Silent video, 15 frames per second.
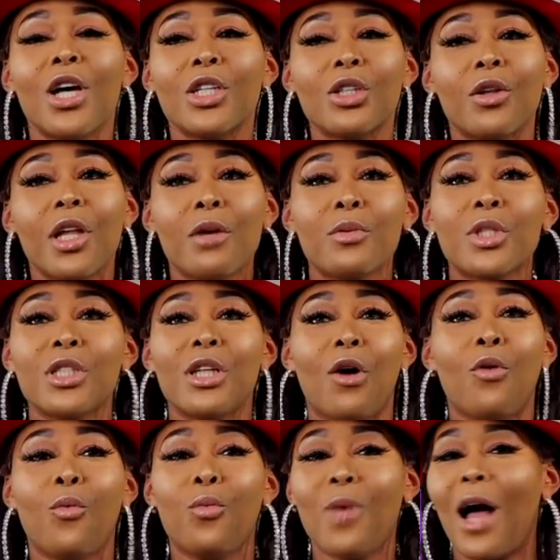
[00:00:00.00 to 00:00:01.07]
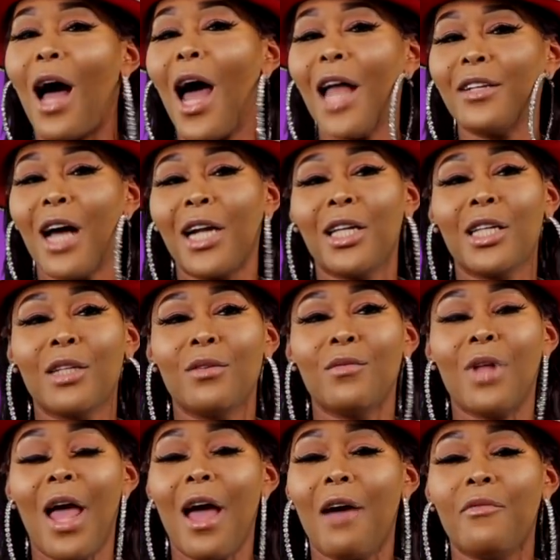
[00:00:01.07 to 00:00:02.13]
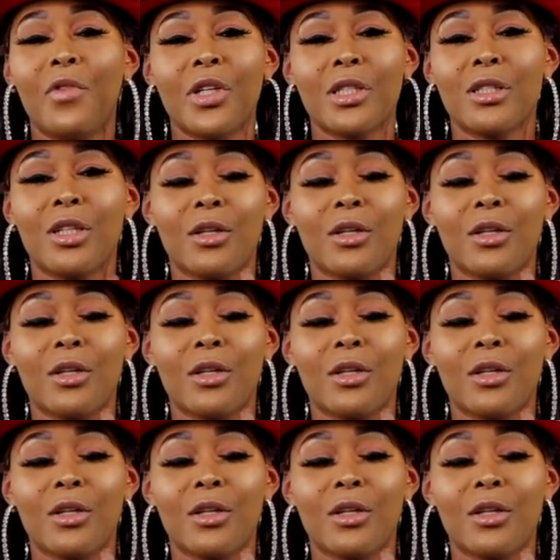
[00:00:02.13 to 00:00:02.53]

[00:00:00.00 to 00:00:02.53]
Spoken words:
So there was no, I never